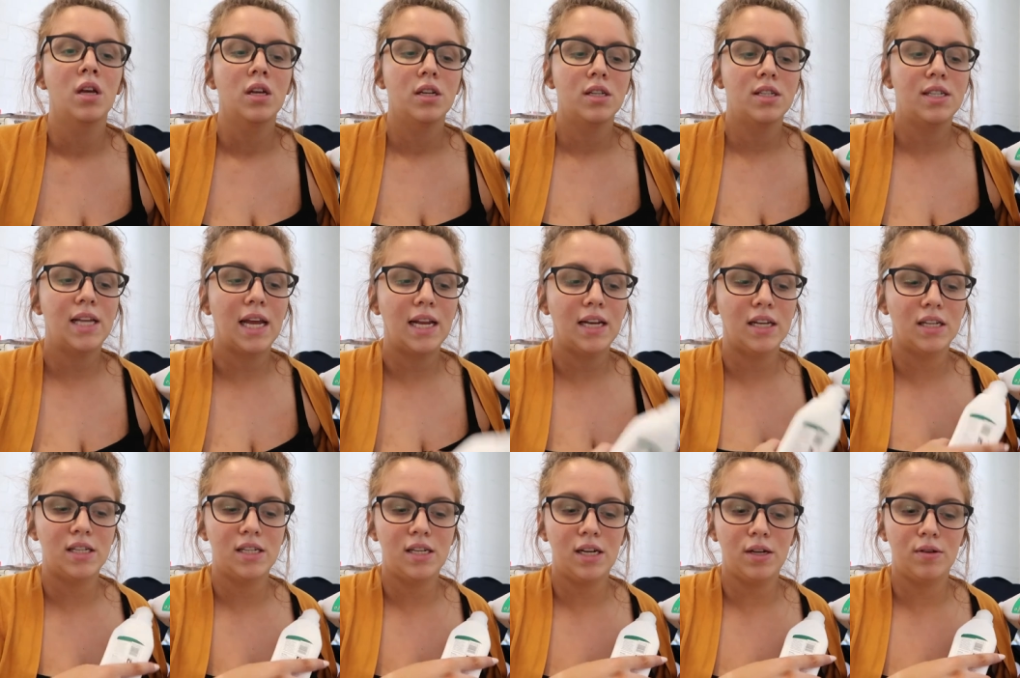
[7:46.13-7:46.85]

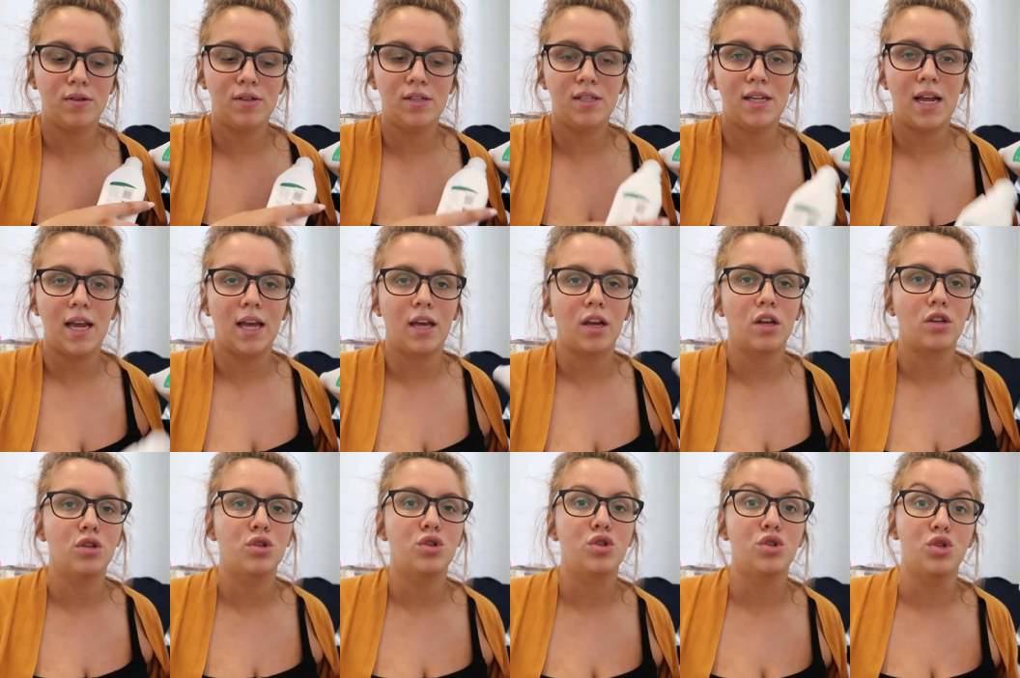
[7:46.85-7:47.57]
stainless steel
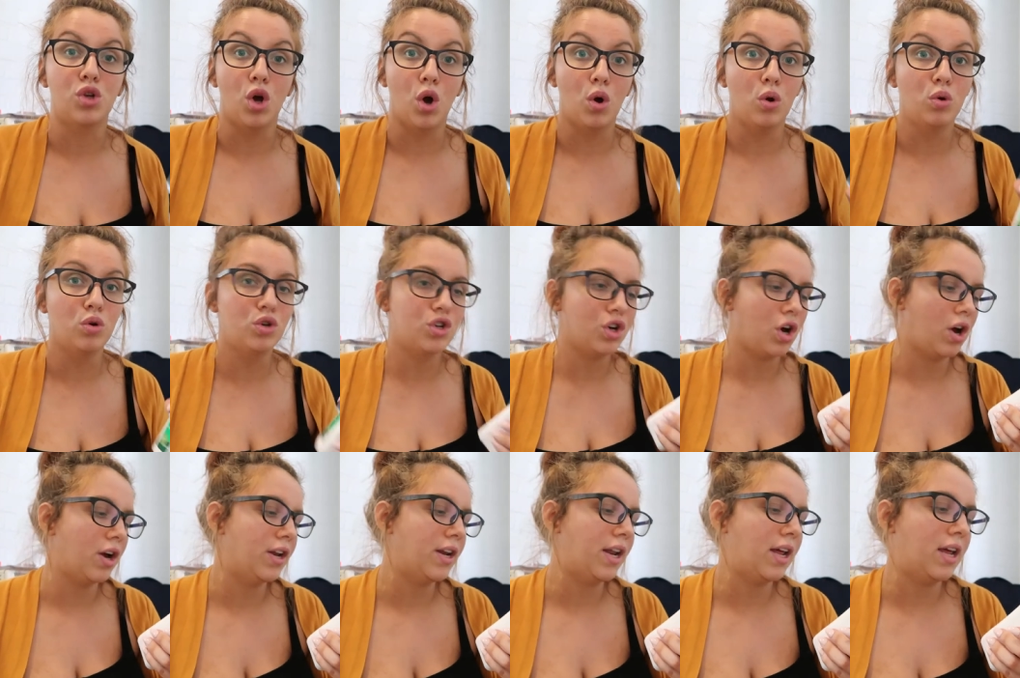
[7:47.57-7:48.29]
sink so
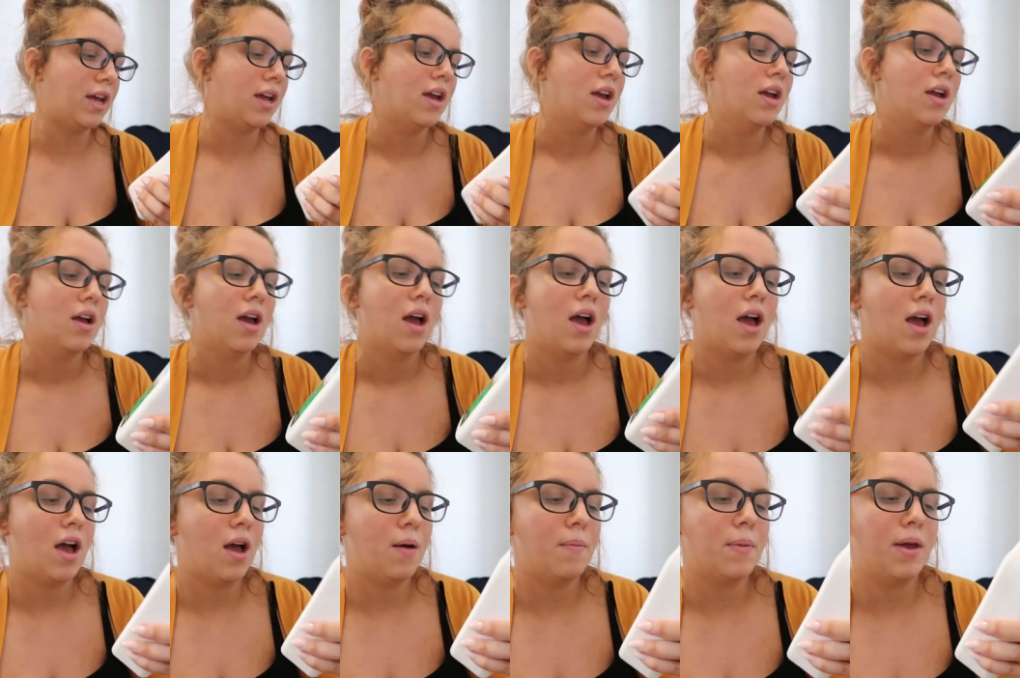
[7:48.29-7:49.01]
shiny
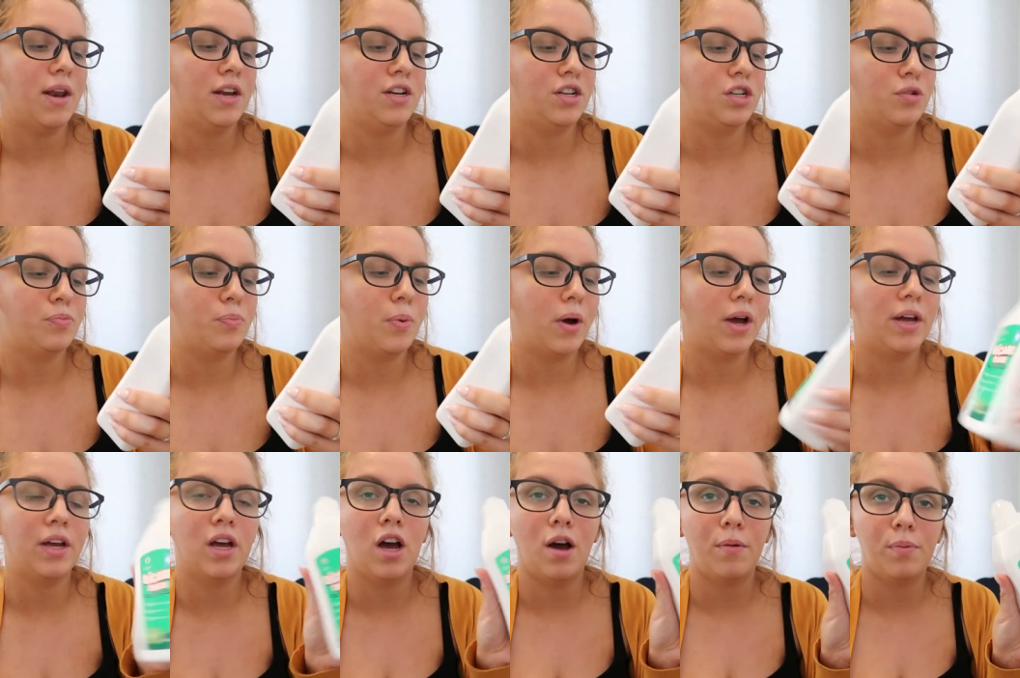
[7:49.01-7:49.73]
um, and it's just
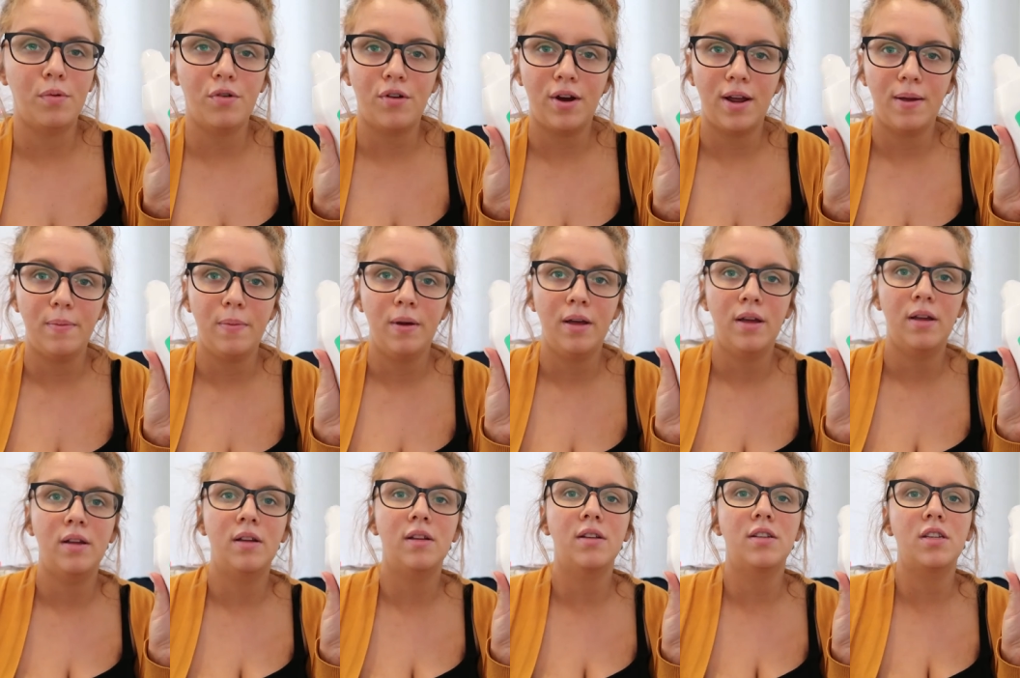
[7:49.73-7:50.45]
bicarb cream
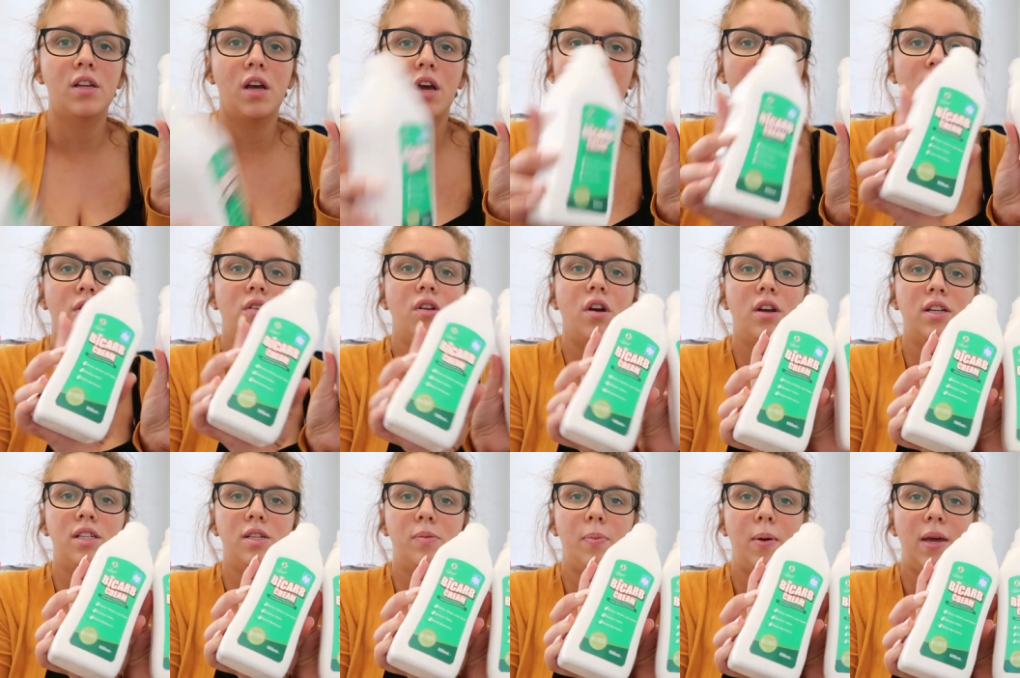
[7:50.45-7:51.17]
so
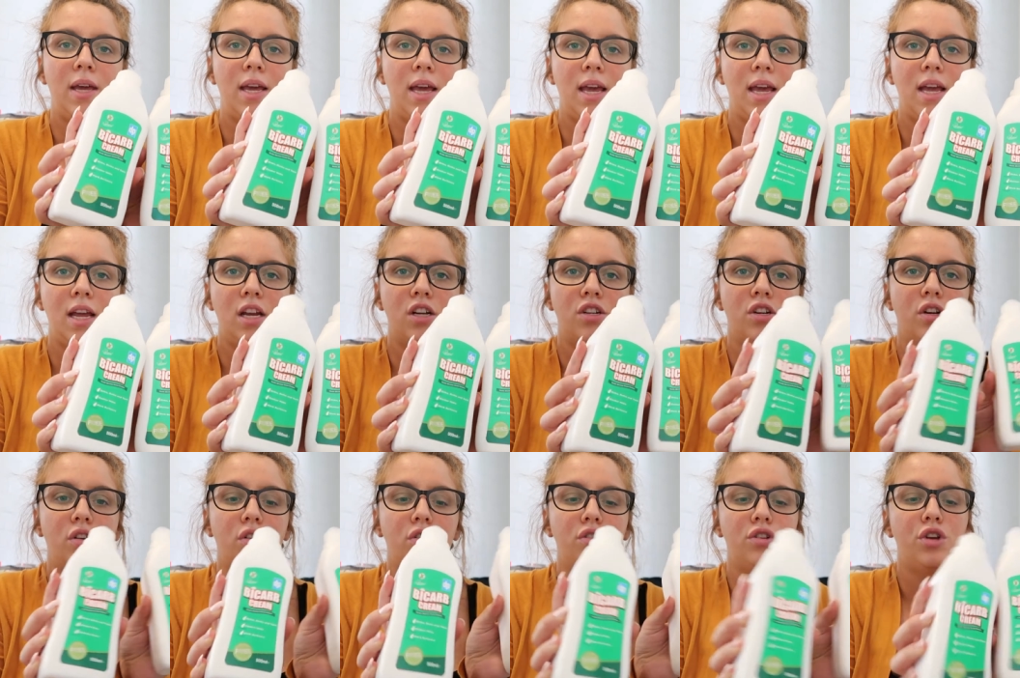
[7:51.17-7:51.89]
90p
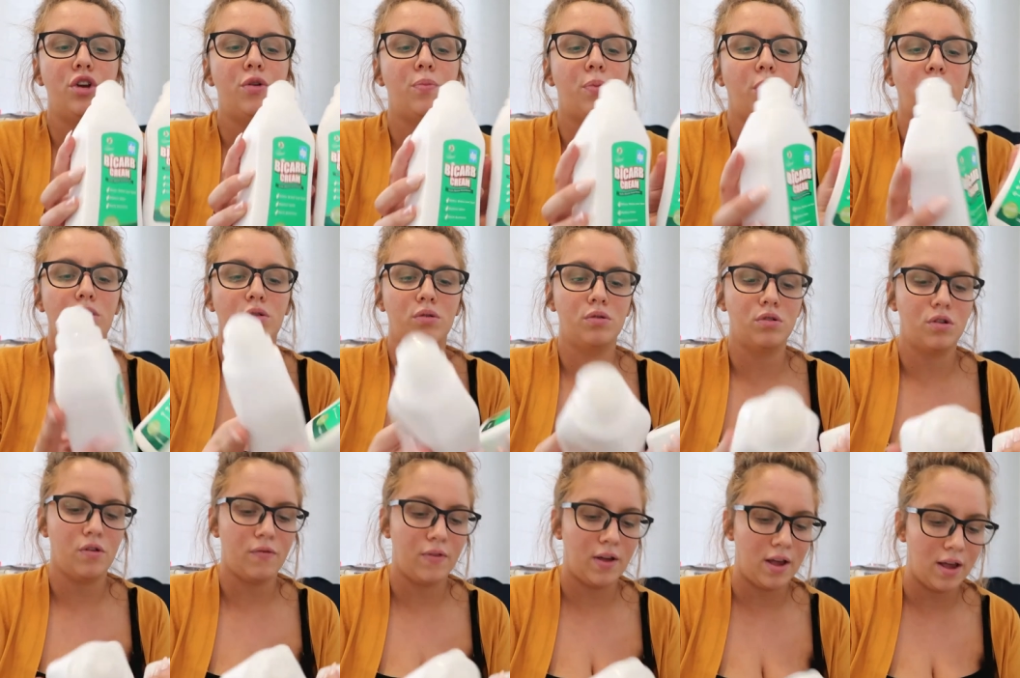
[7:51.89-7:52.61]
each I've got two
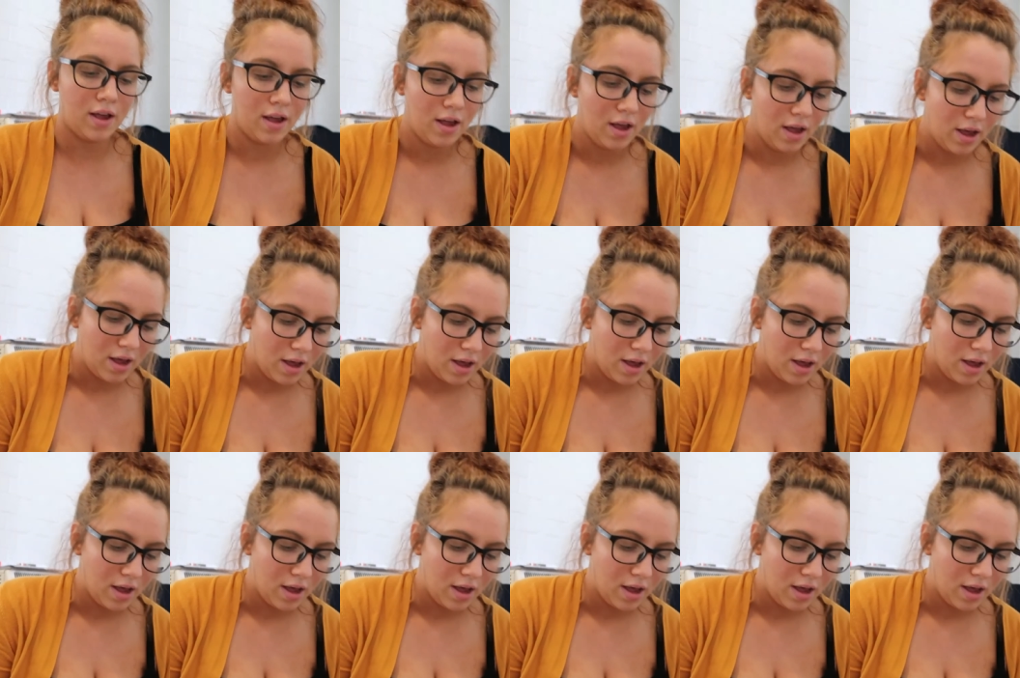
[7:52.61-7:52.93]
bottles of it